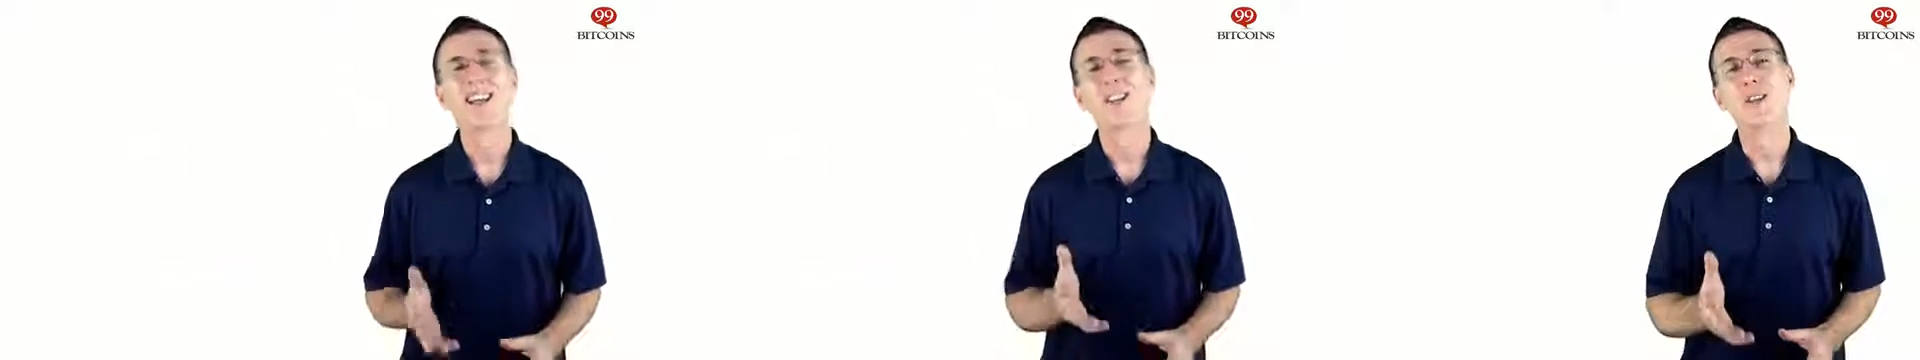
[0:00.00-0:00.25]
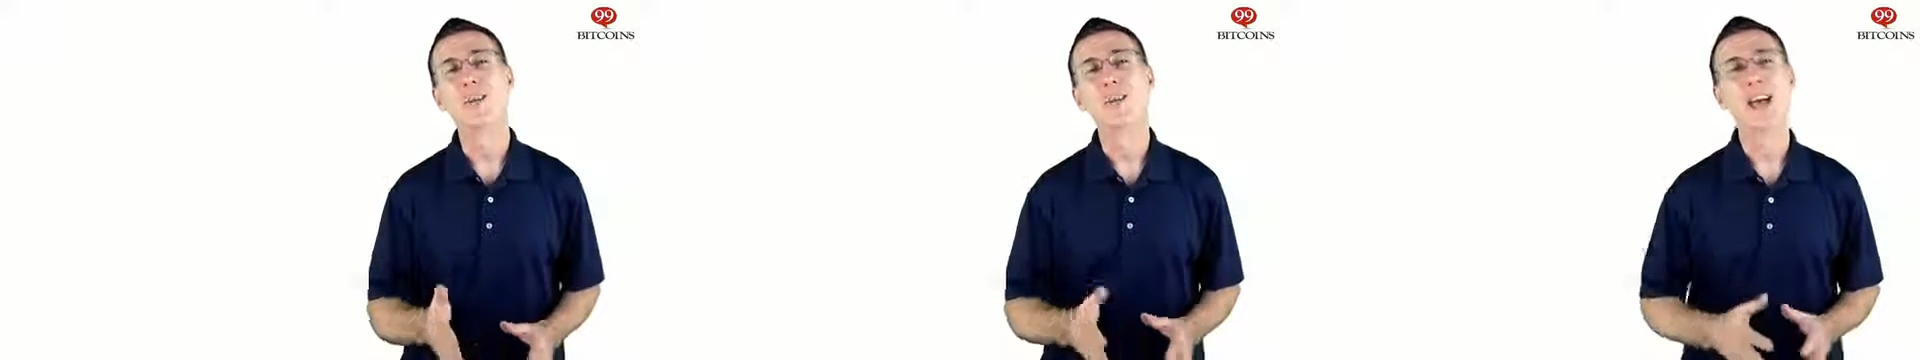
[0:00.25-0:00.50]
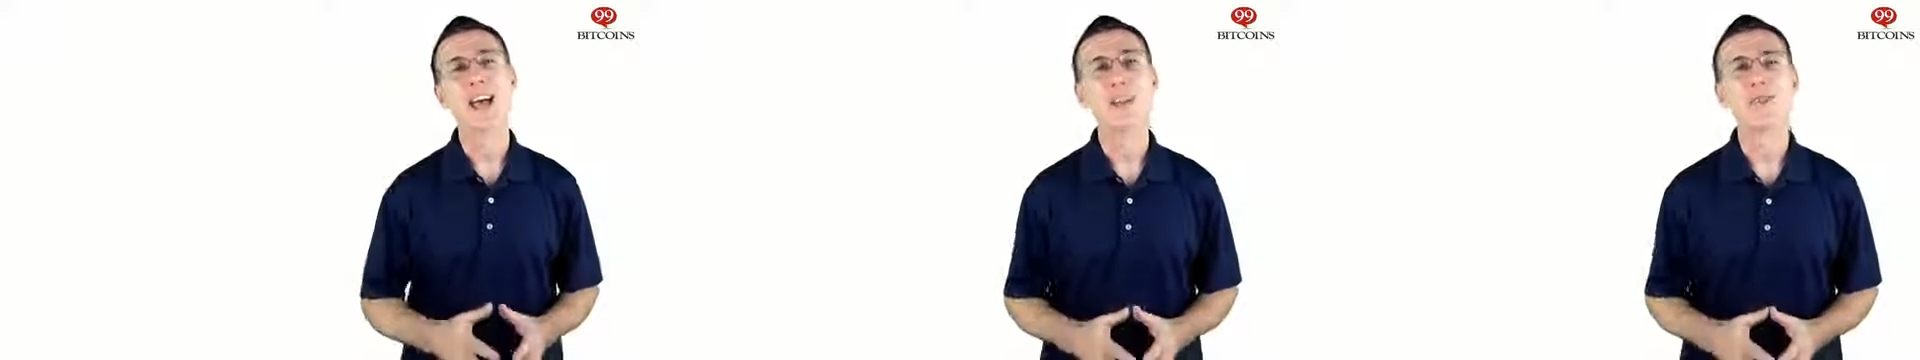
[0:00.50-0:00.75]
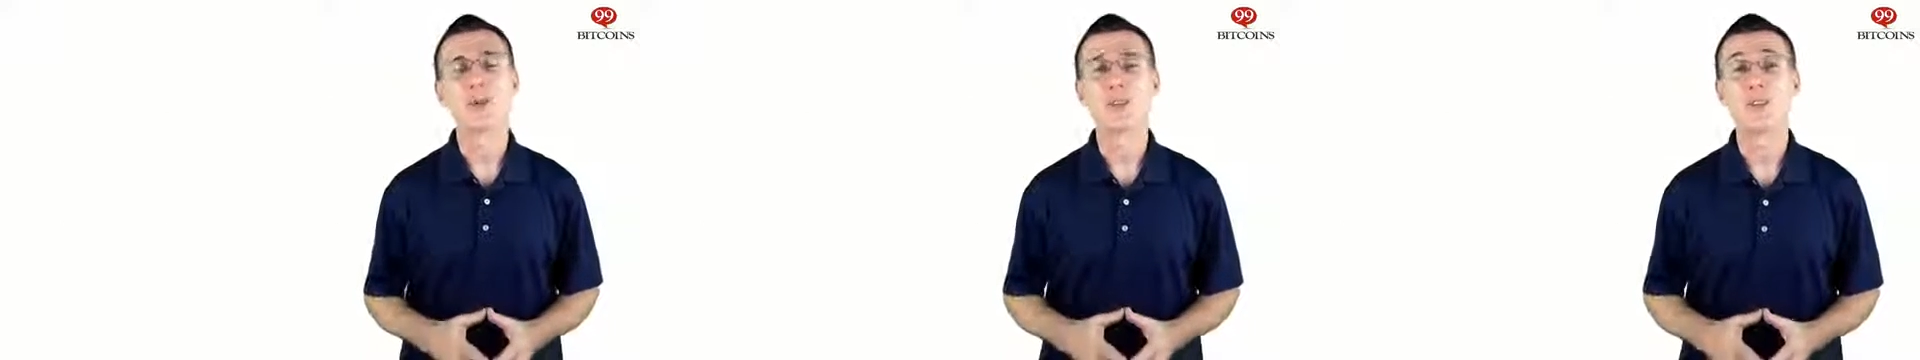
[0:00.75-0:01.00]
The
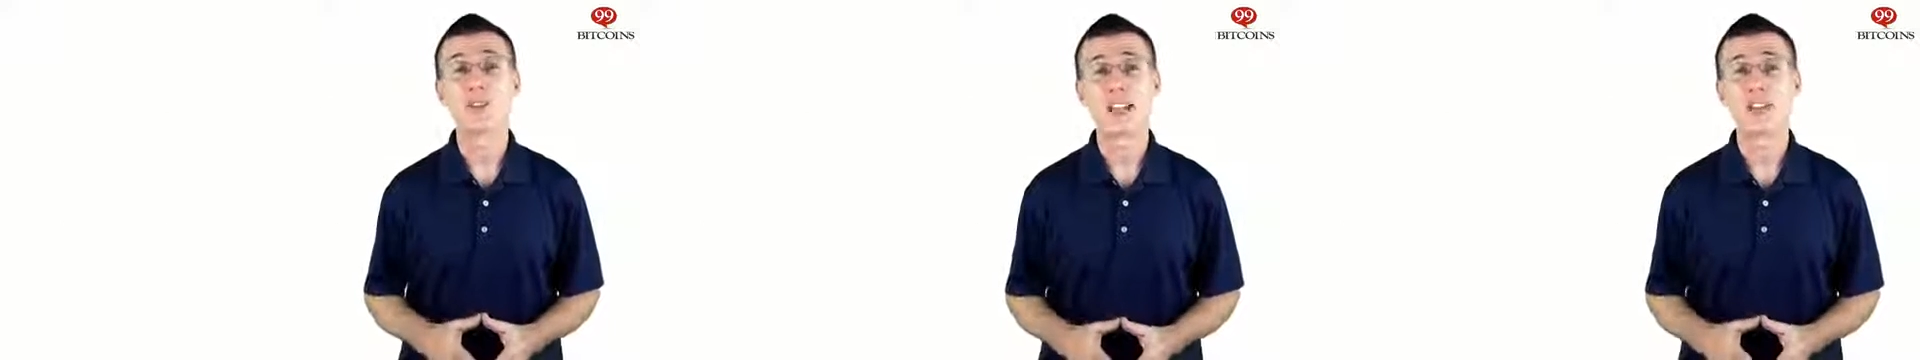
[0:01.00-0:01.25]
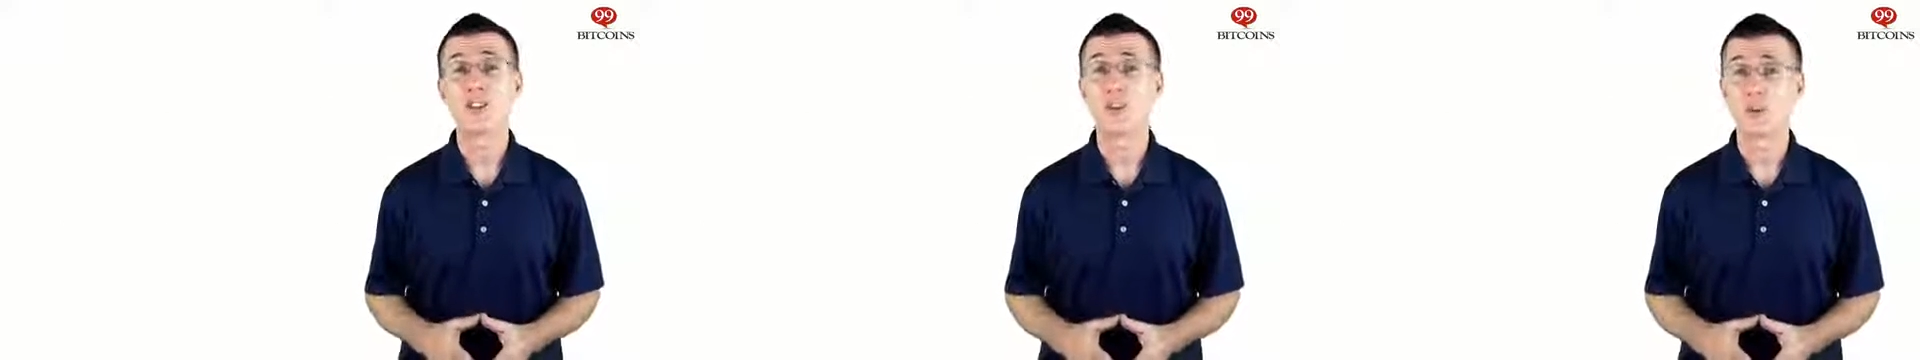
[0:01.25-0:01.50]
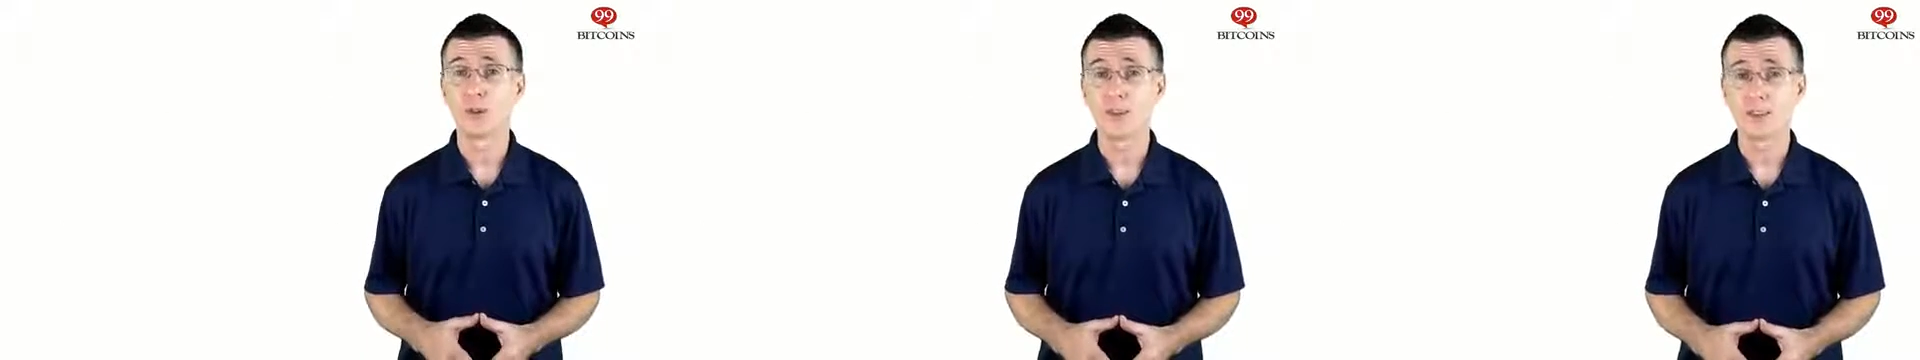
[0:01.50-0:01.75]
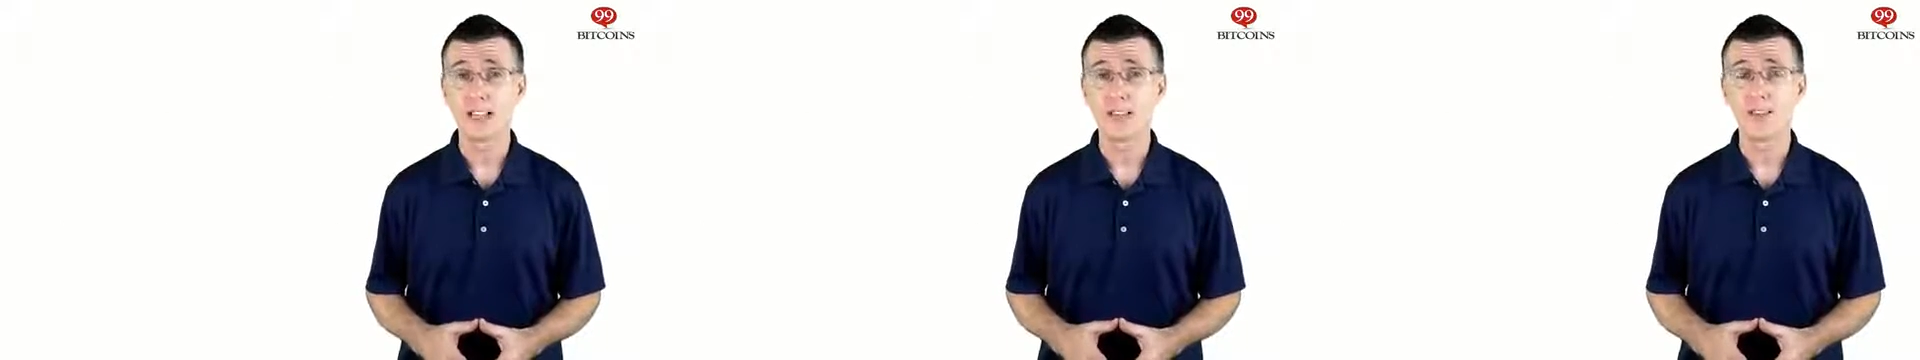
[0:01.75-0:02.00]
path from send to
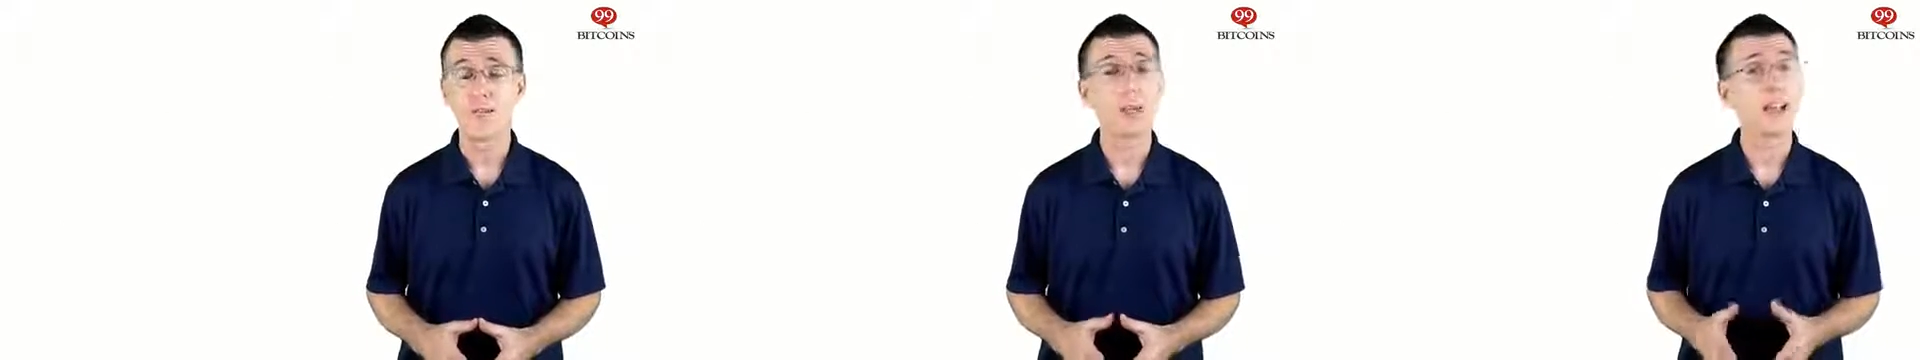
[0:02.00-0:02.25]
receive